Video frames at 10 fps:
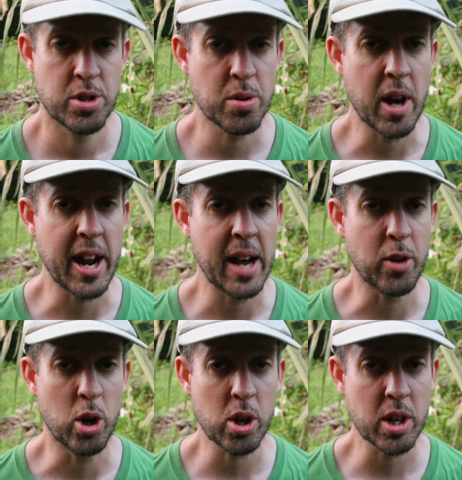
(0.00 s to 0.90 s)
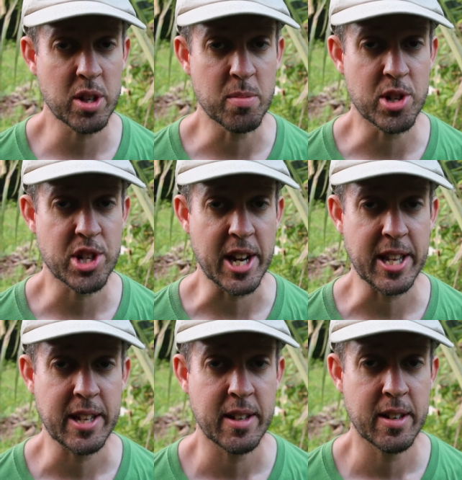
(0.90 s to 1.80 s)
Do not have a hook on your
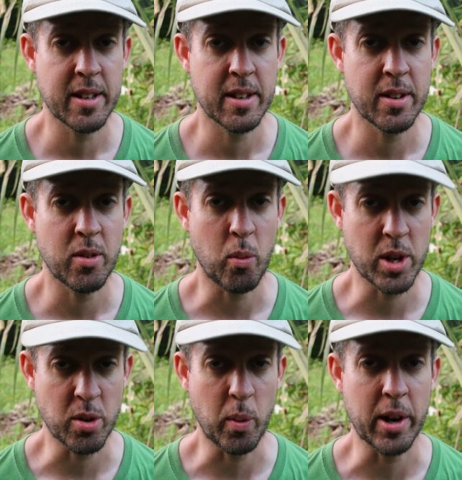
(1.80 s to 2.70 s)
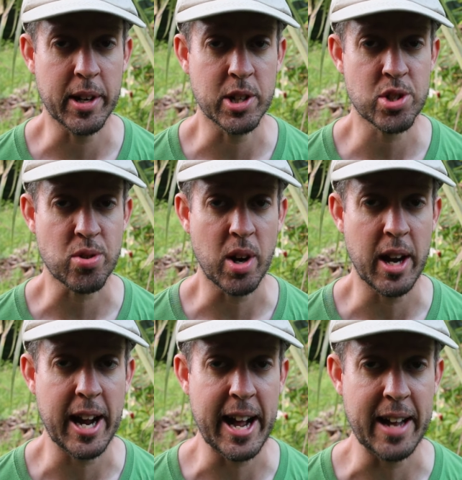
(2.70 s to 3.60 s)
machete when you're wearing a
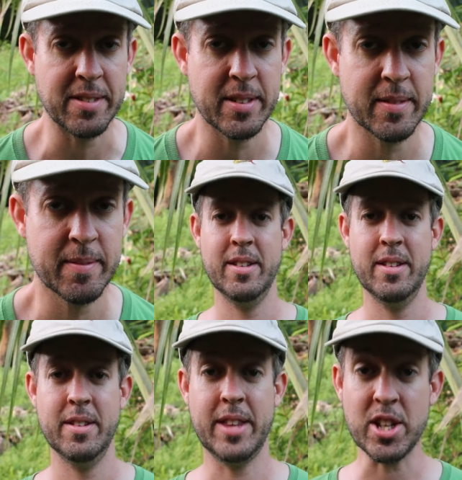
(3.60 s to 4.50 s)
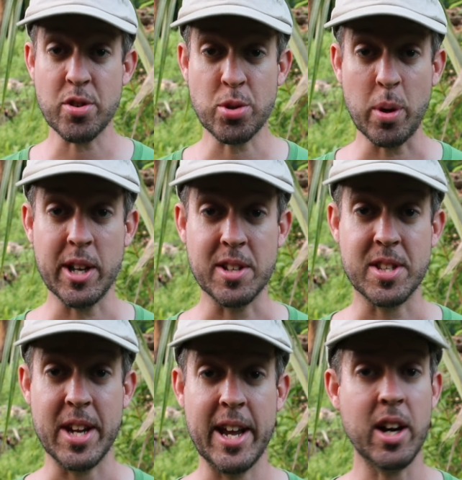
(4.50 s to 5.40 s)
straw hat. Thanks for joining us
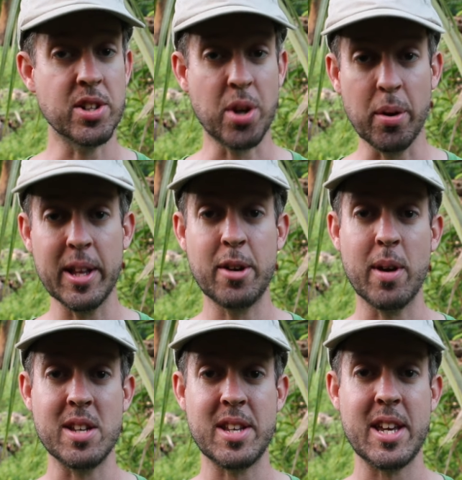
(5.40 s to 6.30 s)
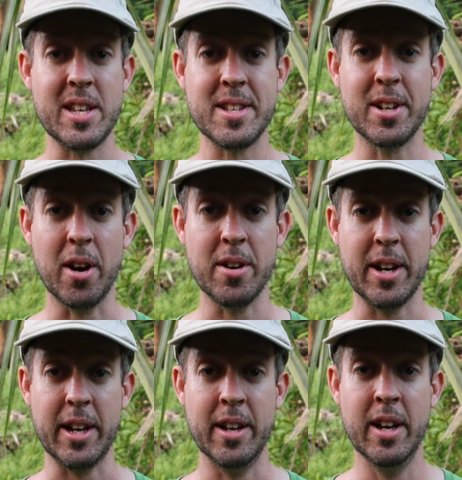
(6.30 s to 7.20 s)
today on Totally Crazy Easy
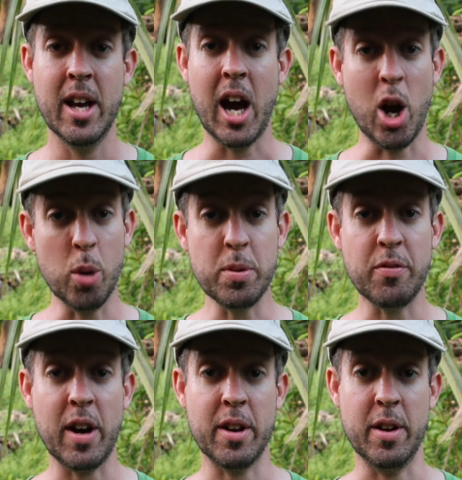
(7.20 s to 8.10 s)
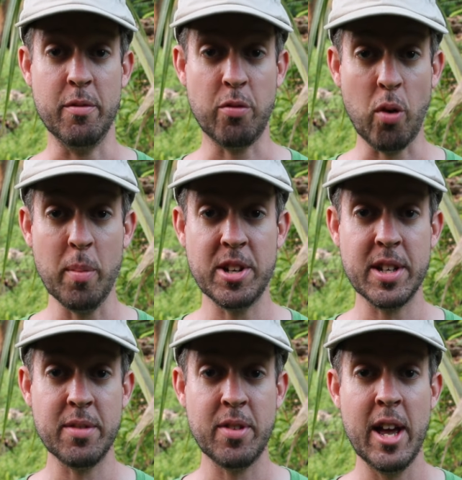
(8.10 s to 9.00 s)
Gardening. I hope you found it
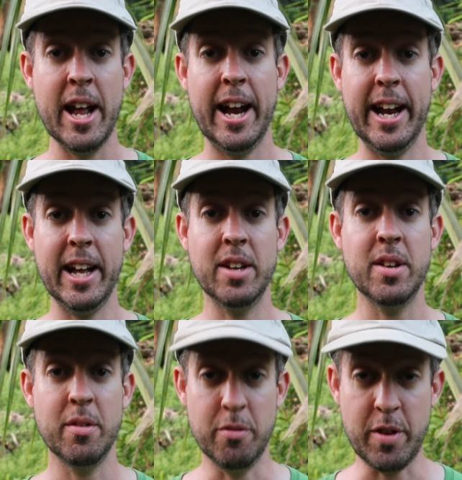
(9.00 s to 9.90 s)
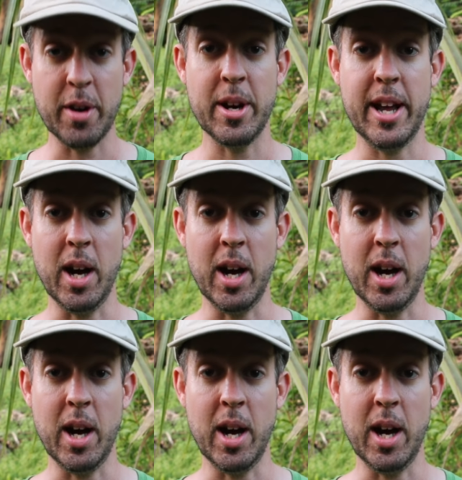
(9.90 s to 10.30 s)
informative and very